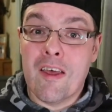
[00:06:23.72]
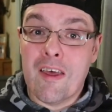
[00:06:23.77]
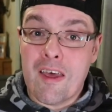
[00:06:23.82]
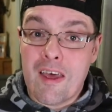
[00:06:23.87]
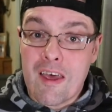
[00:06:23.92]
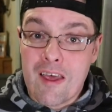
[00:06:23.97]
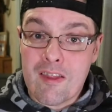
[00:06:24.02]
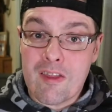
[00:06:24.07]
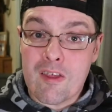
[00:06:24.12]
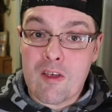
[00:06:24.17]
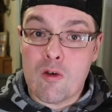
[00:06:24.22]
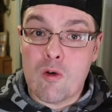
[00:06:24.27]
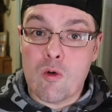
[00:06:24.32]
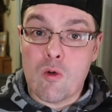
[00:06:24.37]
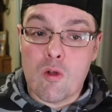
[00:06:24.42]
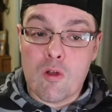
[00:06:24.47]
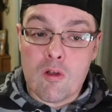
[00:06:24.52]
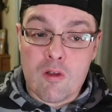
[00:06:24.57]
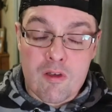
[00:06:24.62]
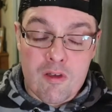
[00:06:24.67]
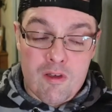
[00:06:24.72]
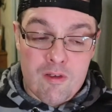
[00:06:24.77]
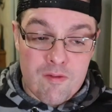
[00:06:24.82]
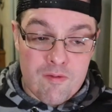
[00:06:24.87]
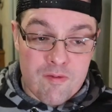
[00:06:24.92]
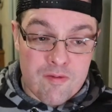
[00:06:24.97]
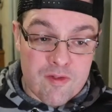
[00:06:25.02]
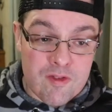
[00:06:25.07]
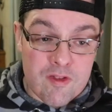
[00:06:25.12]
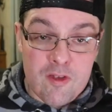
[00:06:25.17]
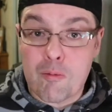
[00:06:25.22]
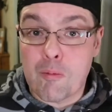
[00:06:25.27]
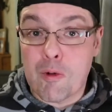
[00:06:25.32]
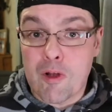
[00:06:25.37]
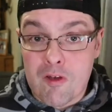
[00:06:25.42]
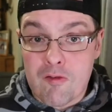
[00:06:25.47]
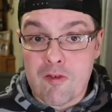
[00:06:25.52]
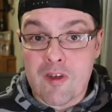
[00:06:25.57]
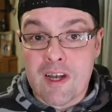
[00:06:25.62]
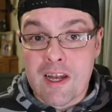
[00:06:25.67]
in the cold, their
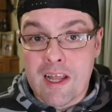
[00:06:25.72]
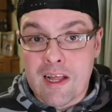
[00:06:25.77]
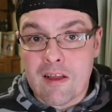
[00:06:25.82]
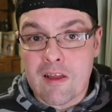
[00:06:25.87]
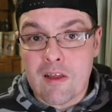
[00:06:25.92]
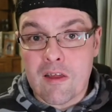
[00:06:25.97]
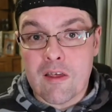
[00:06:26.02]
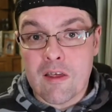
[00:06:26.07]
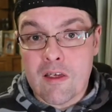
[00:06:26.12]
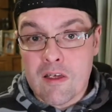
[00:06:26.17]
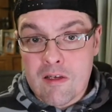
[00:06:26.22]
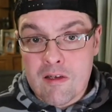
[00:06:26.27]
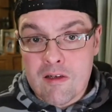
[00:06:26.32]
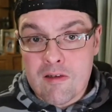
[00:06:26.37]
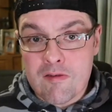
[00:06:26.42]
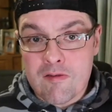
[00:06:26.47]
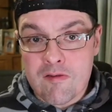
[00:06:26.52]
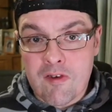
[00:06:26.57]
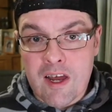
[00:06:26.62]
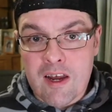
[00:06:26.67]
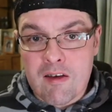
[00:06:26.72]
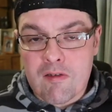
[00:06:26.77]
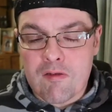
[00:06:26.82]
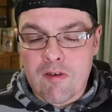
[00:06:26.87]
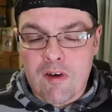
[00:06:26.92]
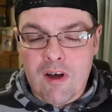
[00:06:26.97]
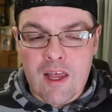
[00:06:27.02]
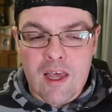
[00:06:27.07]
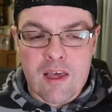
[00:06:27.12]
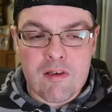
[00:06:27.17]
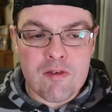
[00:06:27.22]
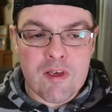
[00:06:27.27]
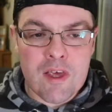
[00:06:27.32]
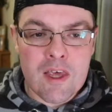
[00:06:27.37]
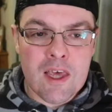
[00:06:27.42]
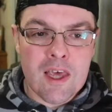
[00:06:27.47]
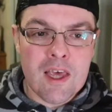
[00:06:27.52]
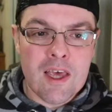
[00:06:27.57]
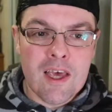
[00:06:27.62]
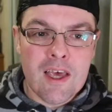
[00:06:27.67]
beloved little friend for life.
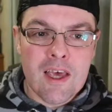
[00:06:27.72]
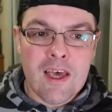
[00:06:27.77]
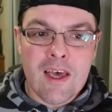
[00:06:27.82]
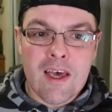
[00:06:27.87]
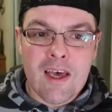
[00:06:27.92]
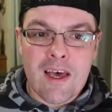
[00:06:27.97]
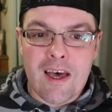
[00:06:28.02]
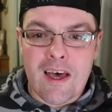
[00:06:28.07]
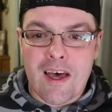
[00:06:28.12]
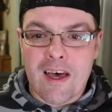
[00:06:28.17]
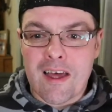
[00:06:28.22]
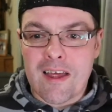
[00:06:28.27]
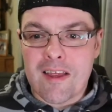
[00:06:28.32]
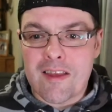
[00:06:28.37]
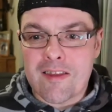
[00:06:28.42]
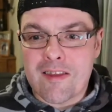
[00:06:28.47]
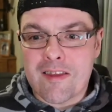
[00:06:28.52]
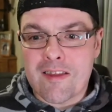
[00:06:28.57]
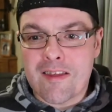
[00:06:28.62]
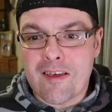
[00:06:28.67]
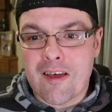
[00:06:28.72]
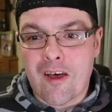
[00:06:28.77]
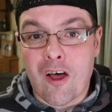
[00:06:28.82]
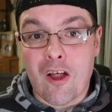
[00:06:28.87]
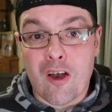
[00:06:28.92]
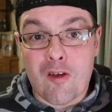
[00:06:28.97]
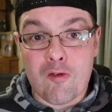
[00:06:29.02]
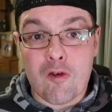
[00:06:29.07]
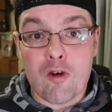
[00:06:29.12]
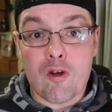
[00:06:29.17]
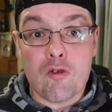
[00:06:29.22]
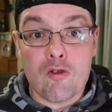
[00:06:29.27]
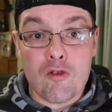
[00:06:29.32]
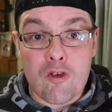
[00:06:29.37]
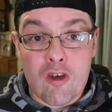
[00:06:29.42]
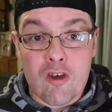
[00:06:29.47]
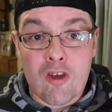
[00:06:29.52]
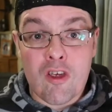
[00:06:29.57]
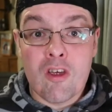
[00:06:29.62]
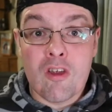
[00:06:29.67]
And Oliver goes
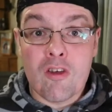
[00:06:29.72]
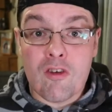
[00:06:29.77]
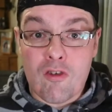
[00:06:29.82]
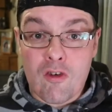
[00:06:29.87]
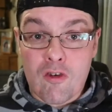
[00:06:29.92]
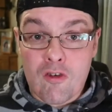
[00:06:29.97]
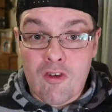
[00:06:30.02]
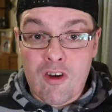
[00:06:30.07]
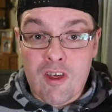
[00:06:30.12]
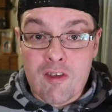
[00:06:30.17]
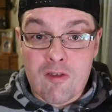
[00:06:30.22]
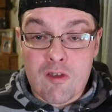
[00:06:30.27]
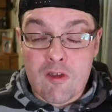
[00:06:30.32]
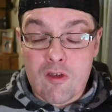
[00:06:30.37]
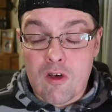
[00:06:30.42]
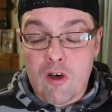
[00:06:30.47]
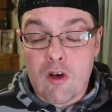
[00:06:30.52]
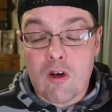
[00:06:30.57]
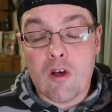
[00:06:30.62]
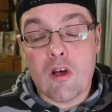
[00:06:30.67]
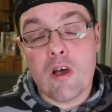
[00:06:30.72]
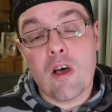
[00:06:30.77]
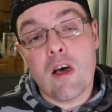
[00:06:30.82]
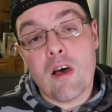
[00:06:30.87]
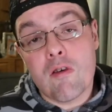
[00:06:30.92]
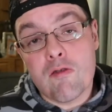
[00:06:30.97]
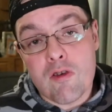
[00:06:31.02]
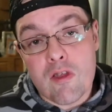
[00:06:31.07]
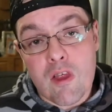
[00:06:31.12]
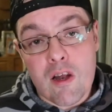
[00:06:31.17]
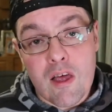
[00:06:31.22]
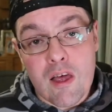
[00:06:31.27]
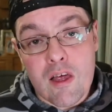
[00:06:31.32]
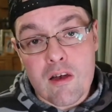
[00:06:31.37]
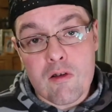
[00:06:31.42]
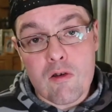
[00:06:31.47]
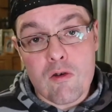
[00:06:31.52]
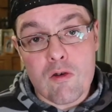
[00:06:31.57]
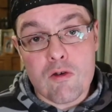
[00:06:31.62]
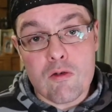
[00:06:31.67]
out to retrieve the dog after the
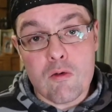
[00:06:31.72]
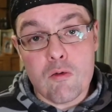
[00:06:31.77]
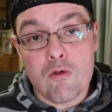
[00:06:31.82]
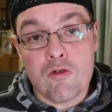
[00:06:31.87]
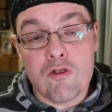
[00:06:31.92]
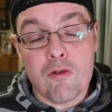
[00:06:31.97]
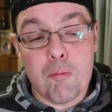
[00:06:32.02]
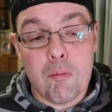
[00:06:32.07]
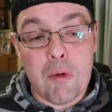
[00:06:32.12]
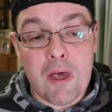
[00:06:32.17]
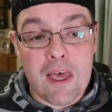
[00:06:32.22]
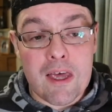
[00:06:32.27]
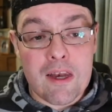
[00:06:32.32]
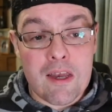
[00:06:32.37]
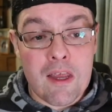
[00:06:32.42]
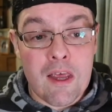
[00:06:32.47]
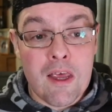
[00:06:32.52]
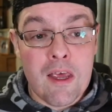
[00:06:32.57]
landlord goes to bed